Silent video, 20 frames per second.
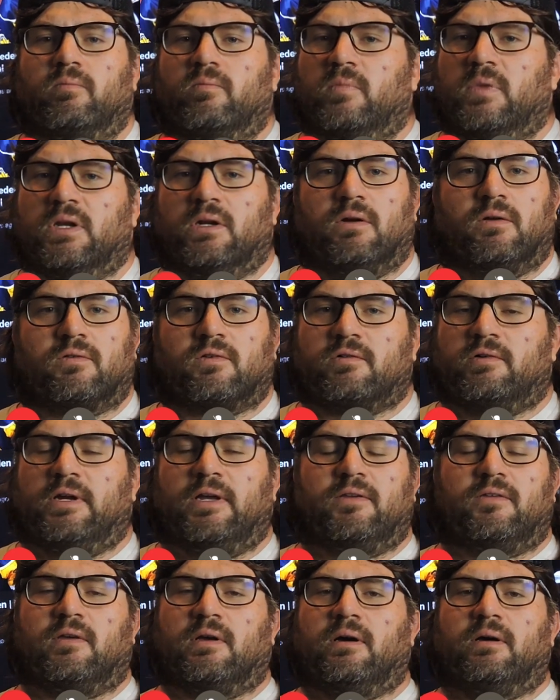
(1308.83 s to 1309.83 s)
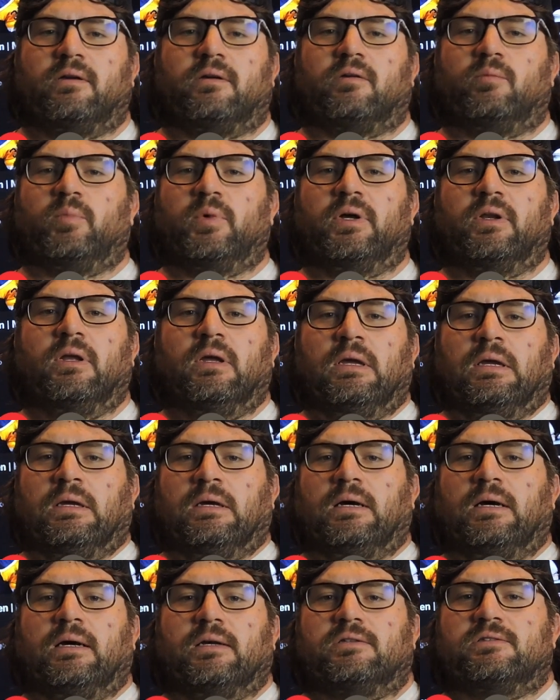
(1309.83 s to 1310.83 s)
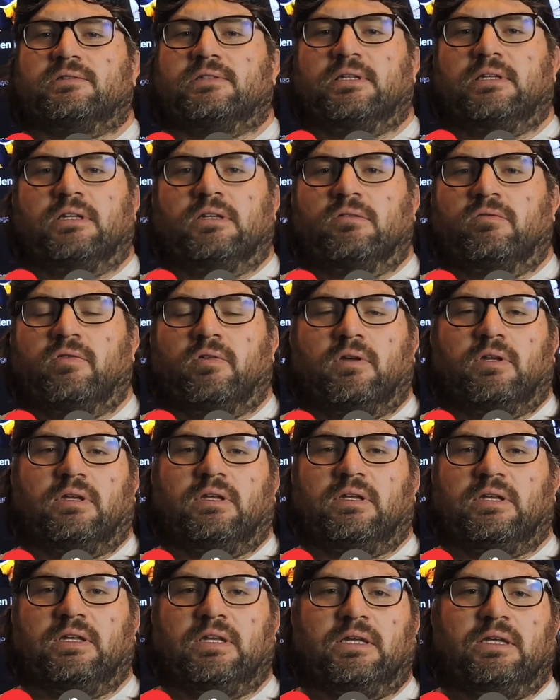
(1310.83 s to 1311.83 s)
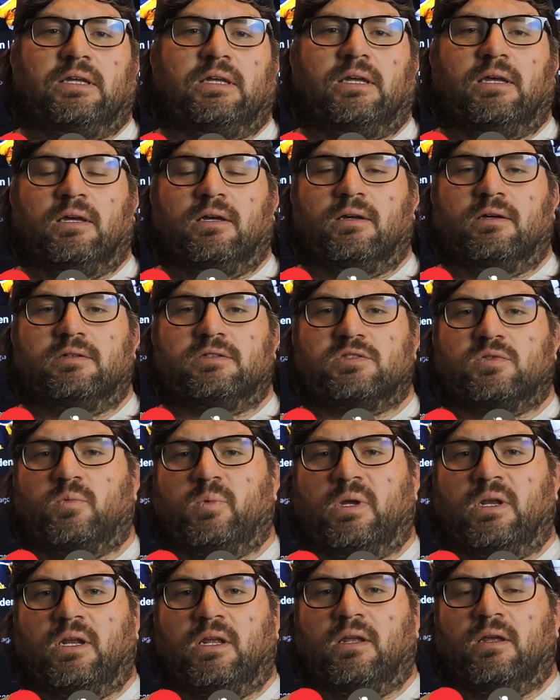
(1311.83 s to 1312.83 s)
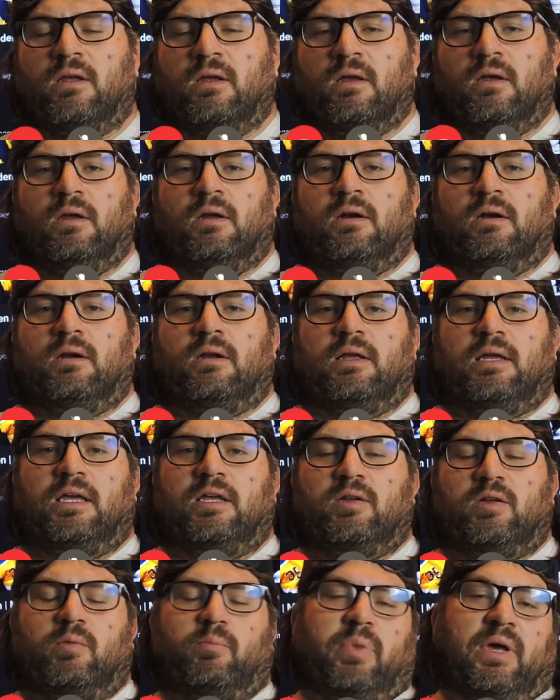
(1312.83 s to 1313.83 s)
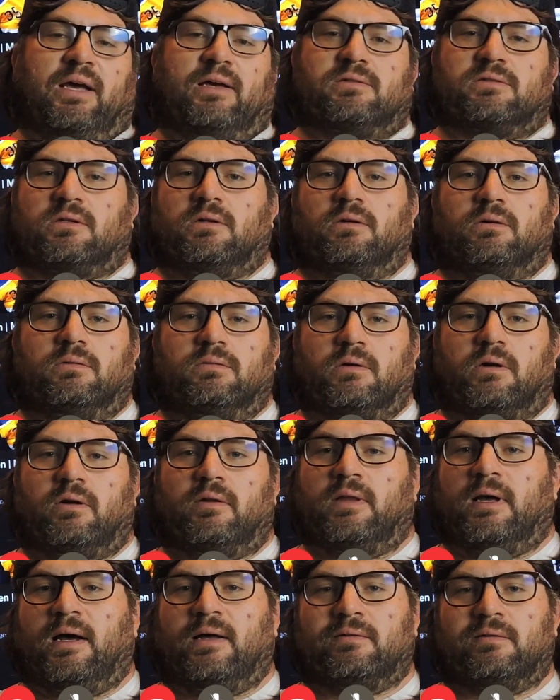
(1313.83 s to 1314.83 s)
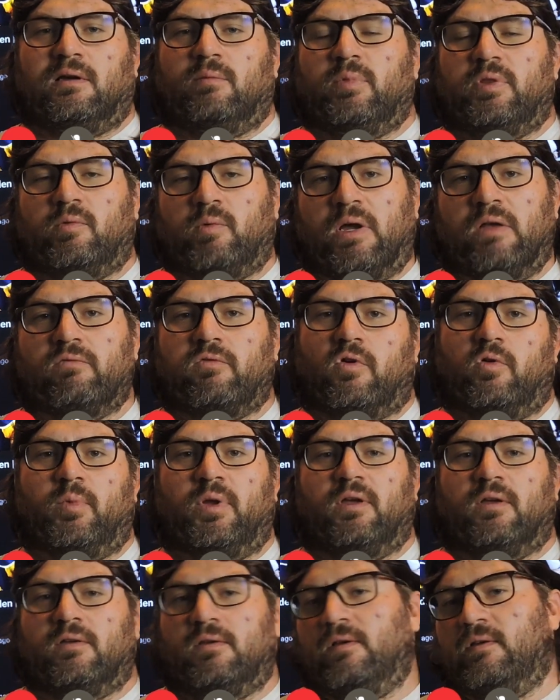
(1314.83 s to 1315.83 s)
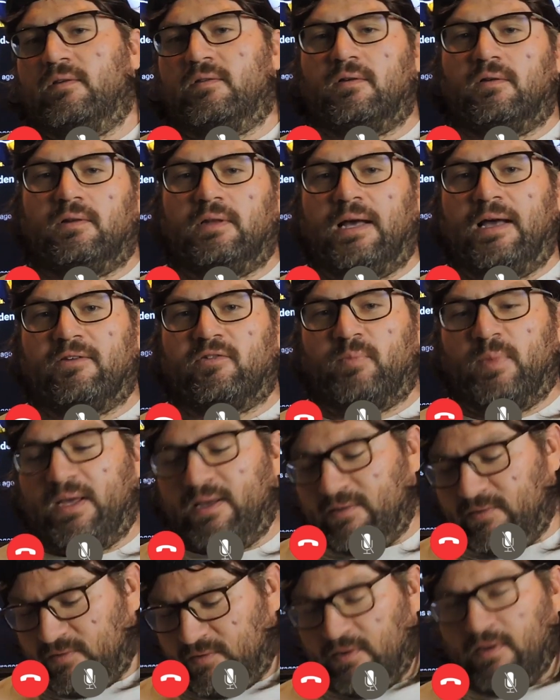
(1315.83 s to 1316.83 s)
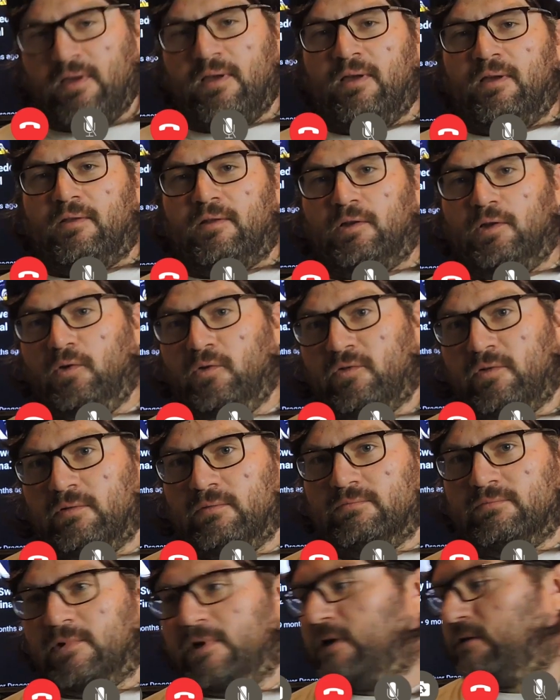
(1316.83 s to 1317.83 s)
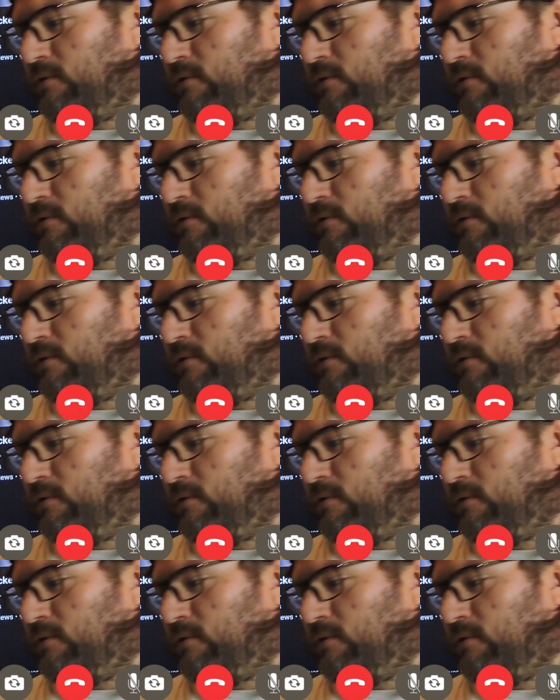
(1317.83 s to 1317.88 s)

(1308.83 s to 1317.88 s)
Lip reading: It's crazy out here, but Steve, Guy, Sweeney, and Pasco are in the hot tub and they're waiting for me. So last man's the loser. Gotta